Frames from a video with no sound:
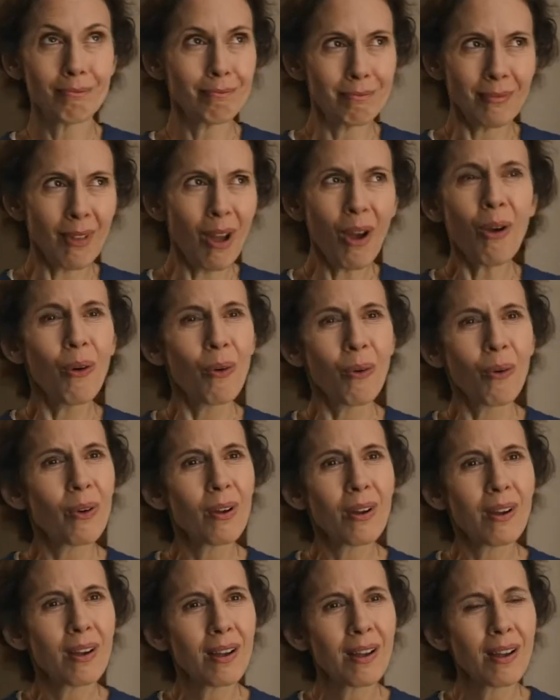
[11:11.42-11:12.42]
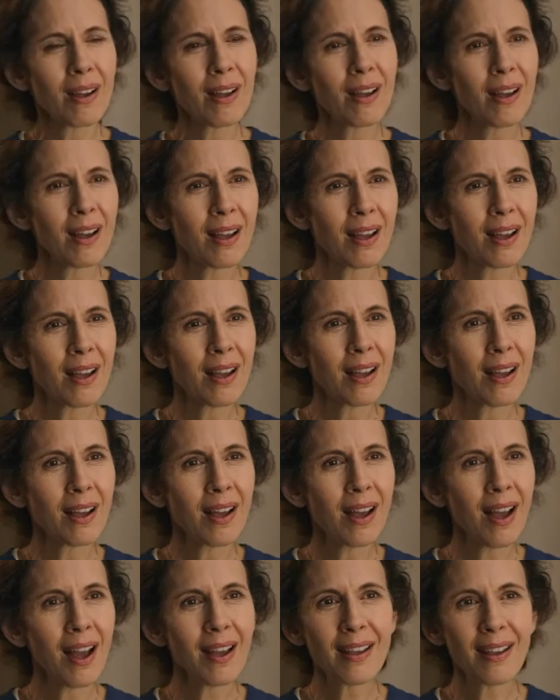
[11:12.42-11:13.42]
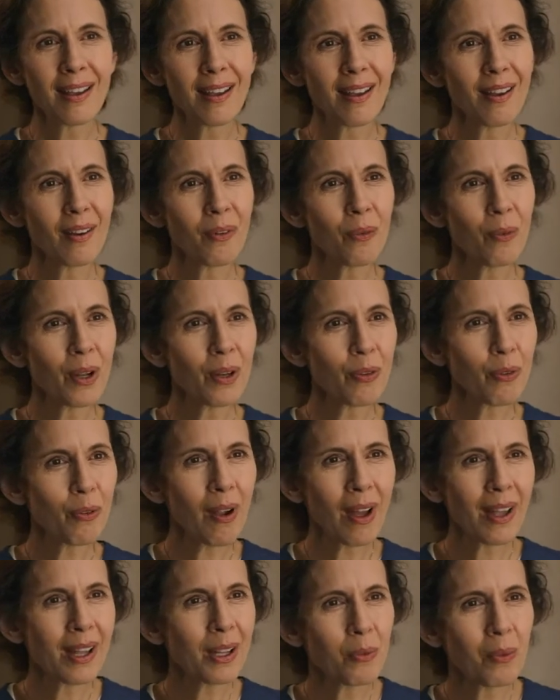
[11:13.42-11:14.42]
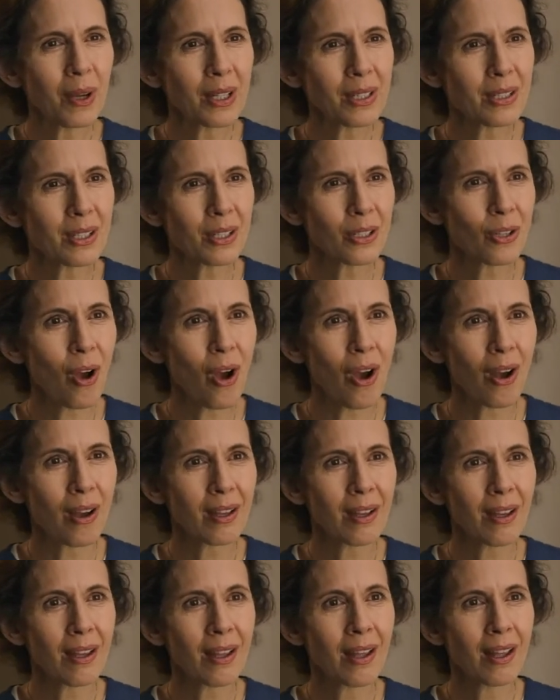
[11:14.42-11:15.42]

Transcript: No. I, what if Ryan wants to talk?